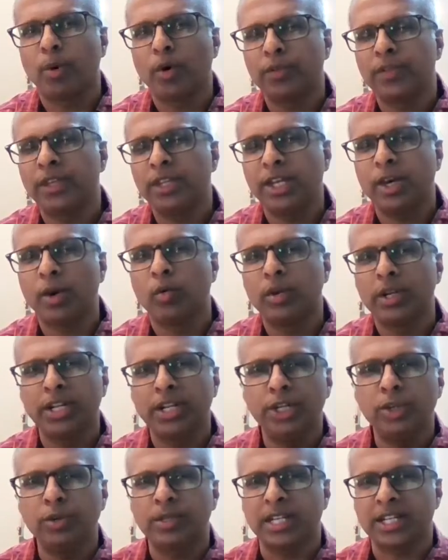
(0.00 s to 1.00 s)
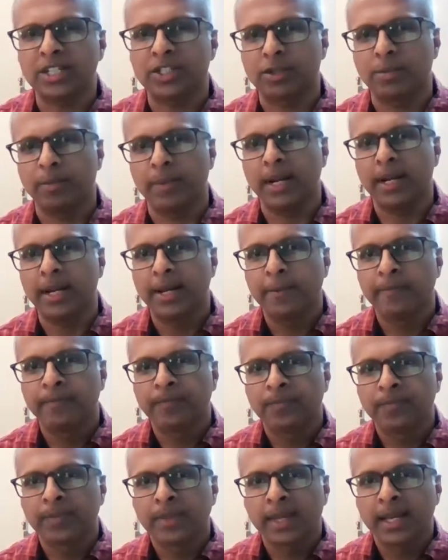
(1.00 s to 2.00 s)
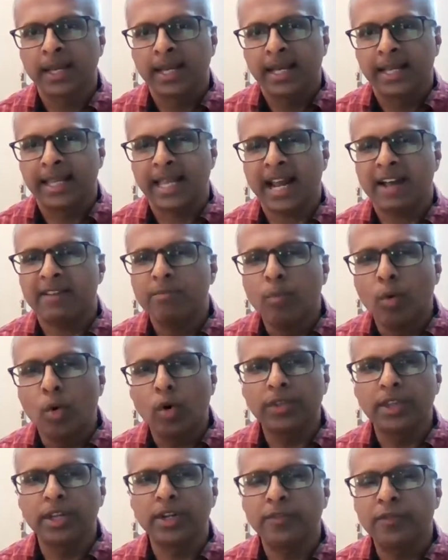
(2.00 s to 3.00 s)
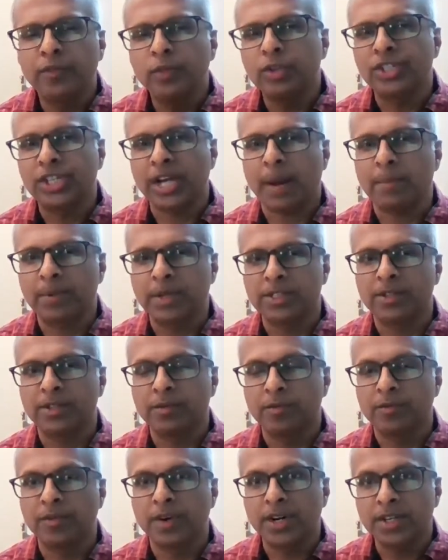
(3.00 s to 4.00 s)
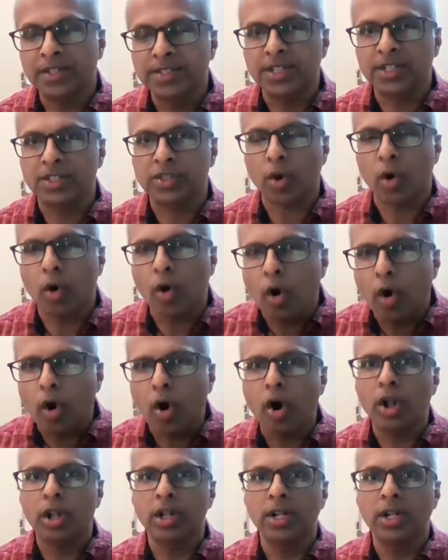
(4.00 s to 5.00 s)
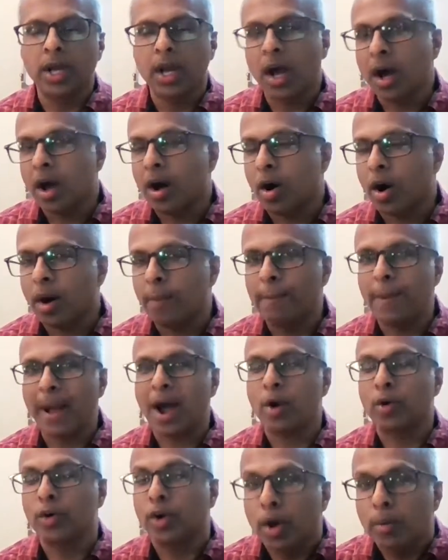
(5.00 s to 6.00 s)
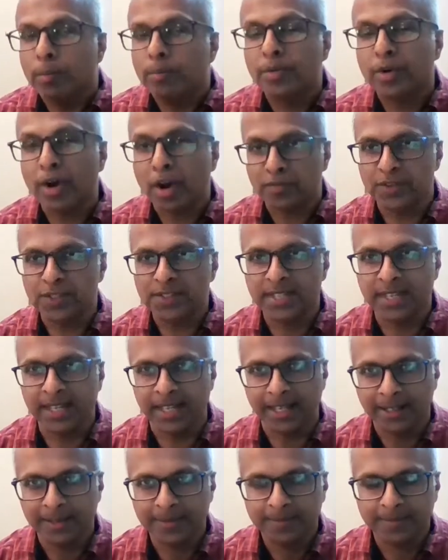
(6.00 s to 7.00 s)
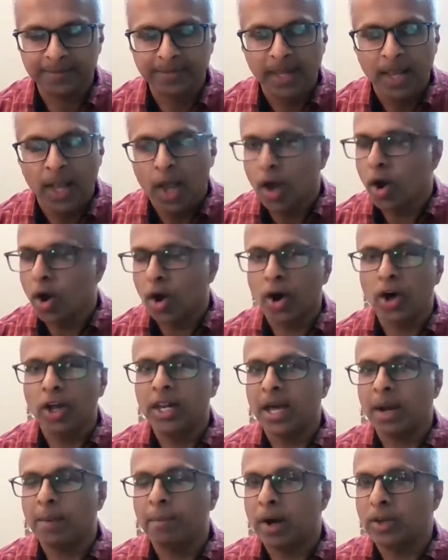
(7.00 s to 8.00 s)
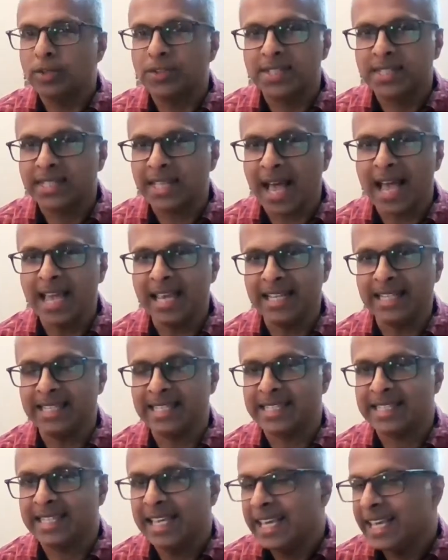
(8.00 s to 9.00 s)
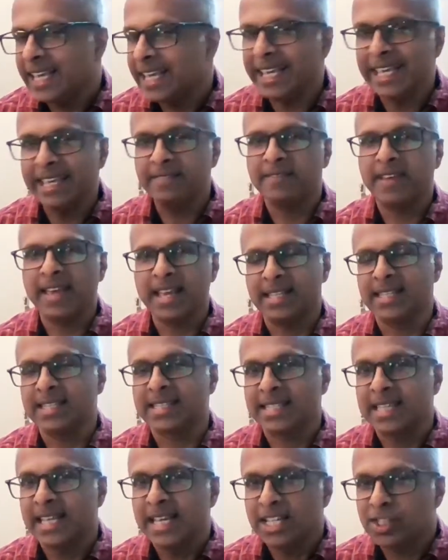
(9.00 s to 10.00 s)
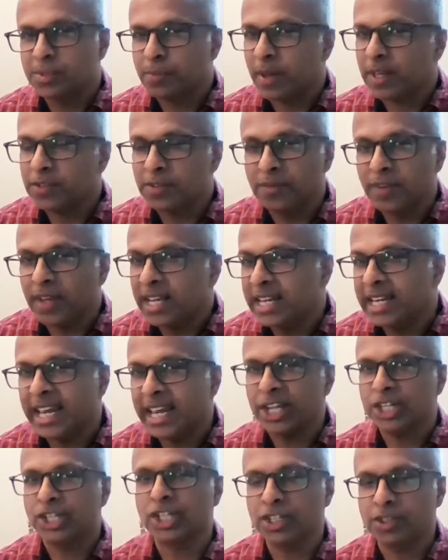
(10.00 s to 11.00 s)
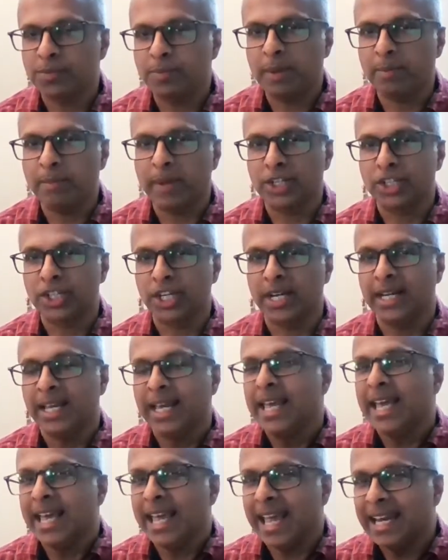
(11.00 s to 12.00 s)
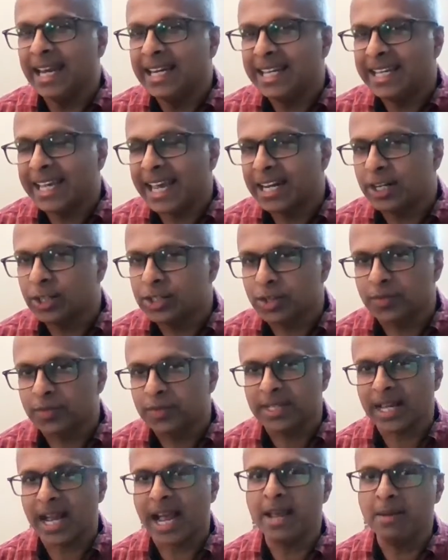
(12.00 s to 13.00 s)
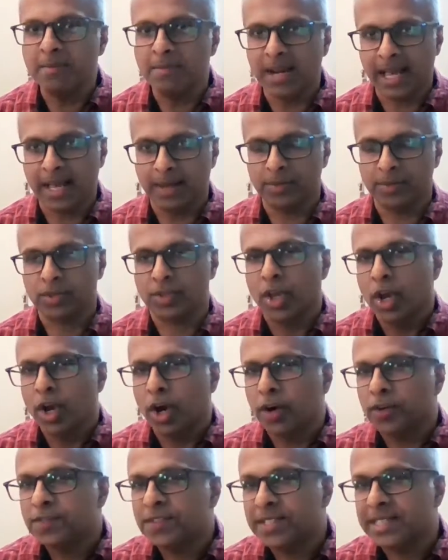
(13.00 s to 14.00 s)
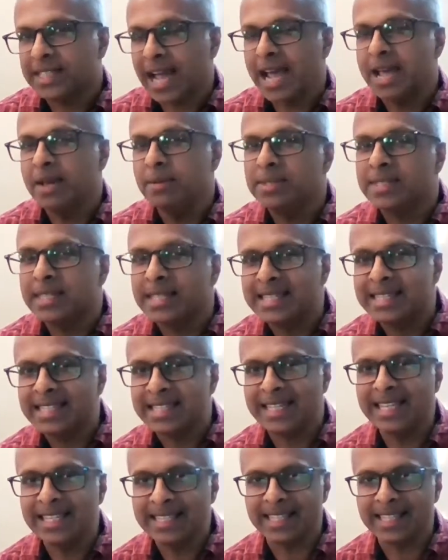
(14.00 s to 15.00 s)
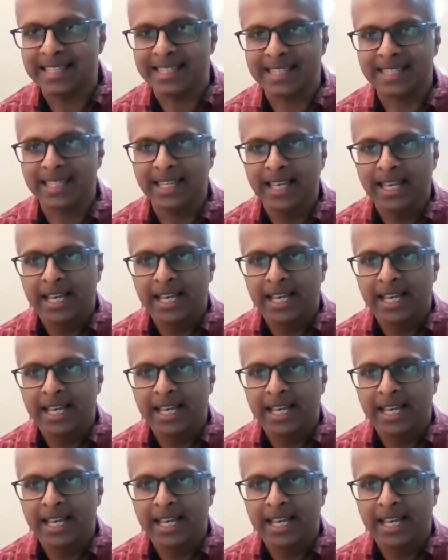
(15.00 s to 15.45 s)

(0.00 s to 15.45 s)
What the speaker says: both in the Old and New Testament, that have more than a few chapters and verses, all about prophecy, all about signs, events, specific nations being mentioned, indicators of timelines, of times and seasons,